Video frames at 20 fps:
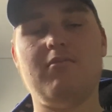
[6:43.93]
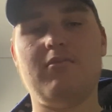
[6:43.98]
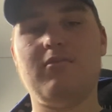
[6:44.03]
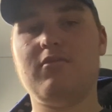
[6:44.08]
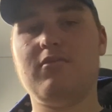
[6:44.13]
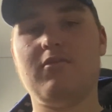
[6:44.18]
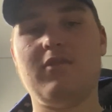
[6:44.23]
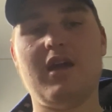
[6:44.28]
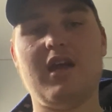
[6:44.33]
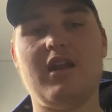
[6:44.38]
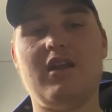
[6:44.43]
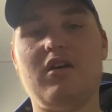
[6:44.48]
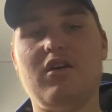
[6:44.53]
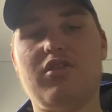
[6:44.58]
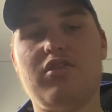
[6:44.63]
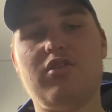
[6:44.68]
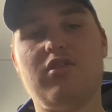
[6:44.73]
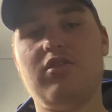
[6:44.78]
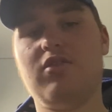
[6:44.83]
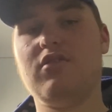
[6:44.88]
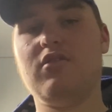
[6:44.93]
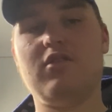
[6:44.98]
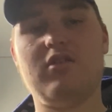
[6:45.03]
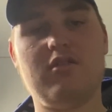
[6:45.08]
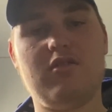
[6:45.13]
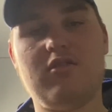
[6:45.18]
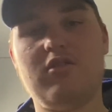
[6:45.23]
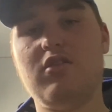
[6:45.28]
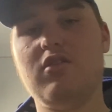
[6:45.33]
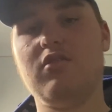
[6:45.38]
man,
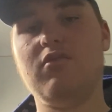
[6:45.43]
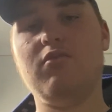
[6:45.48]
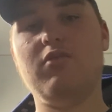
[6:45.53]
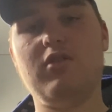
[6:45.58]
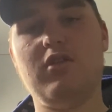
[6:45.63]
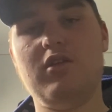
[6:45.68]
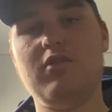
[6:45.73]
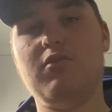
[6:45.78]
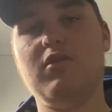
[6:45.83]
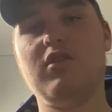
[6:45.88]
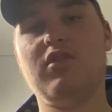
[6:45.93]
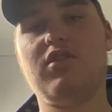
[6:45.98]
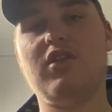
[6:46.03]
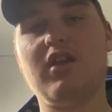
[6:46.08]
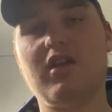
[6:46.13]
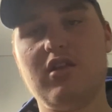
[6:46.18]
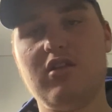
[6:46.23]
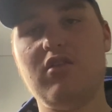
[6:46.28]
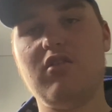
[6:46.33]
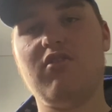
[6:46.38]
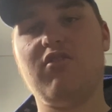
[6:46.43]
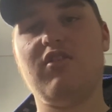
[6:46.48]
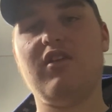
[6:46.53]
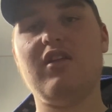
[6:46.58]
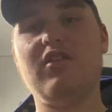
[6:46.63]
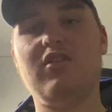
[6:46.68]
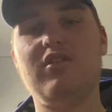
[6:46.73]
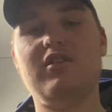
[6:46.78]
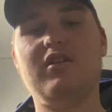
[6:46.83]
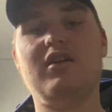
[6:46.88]
you wouldn't think a New
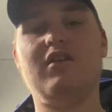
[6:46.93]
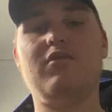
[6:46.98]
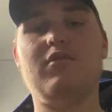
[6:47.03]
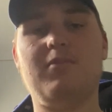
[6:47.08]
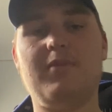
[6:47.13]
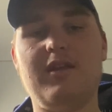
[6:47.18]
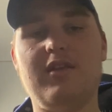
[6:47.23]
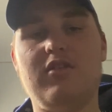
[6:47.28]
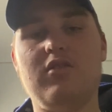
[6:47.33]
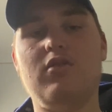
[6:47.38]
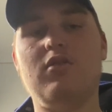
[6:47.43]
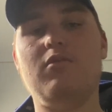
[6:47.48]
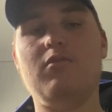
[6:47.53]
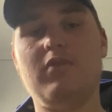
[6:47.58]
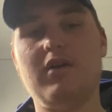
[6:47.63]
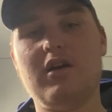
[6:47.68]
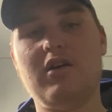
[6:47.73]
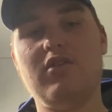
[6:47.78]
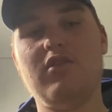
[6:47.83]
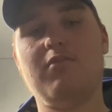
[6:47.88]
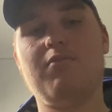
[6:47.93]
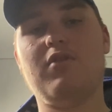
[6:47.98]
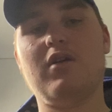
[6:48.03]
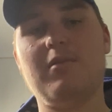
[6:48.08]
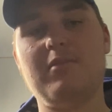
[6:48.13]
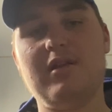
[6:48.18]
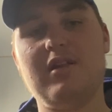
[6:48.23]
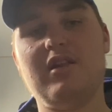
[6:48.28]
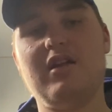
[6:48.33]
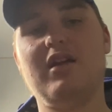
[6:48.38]
Zealander would be doing well in the
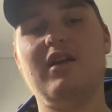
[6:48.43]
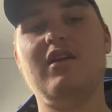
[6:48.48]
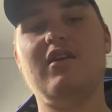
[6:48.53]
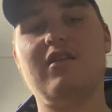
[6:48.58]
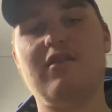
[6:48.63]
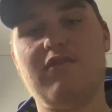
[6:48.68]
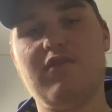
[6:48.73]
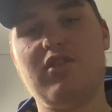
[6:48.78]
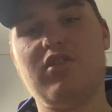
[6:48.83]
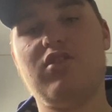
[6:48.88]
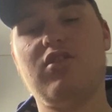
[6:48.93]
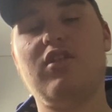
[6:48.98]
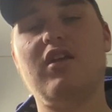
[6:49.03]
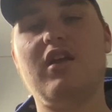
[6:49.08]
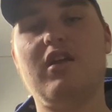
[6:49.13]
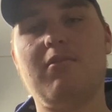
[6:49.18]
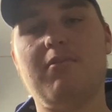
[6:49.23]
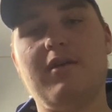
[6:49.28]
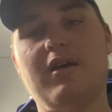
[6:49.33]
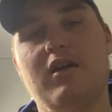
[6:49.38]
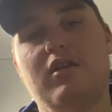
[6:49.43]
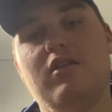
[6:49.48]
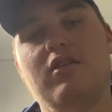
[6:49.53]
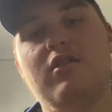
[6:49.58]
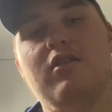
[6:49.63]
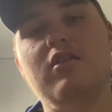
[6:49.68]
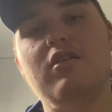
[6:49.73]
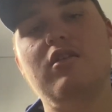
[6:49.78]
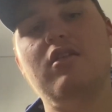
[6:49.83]
Premier League if you think about it.